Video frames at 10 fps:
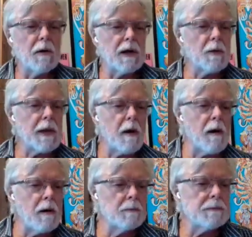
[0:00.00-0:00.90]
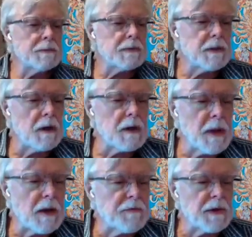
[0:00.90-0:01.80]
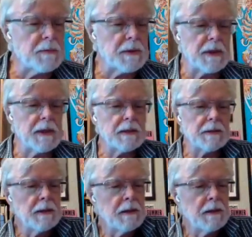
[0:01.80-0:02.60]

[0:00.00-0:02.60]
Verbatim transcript: here we are to talk about Philip Dick.